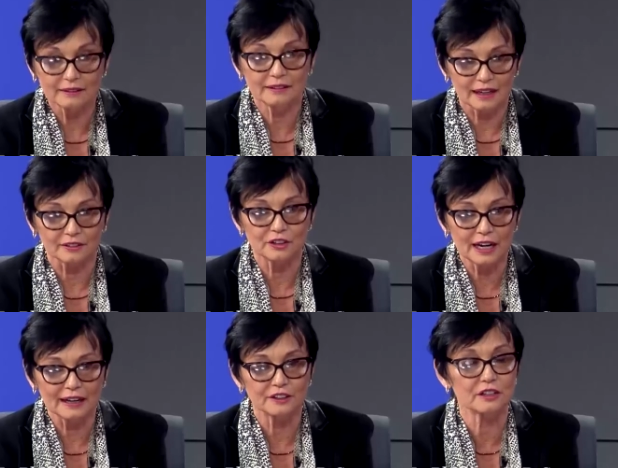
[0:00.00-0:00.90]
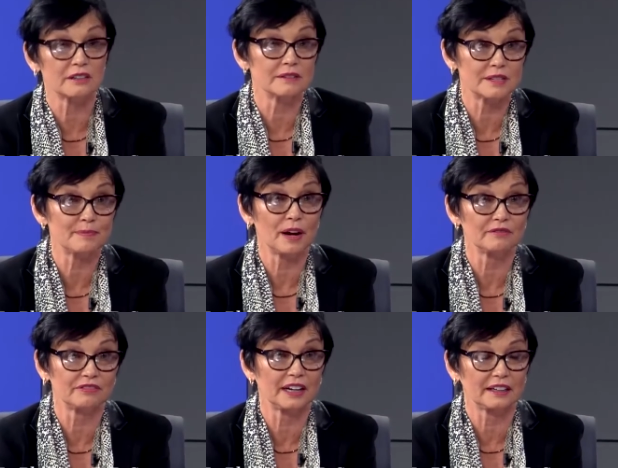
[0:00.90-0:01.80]
yeah, you can. You can
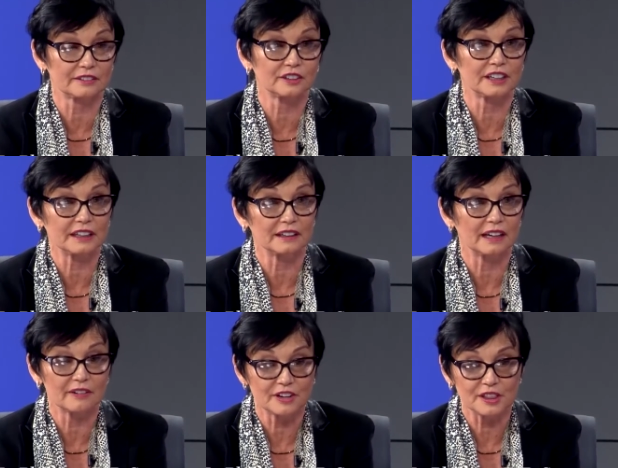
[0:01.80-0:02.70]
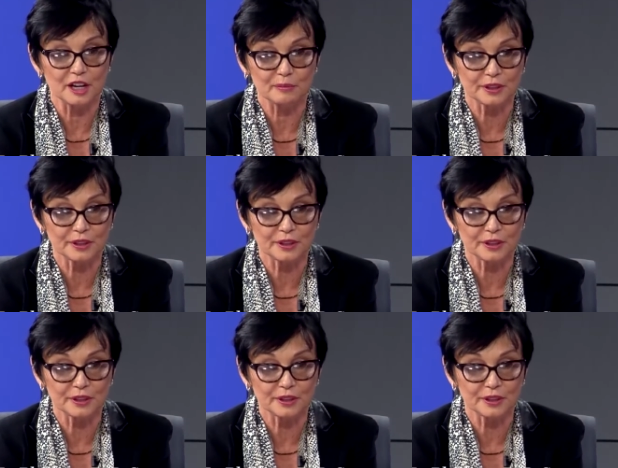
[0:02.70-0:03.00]
spot fake looking everything,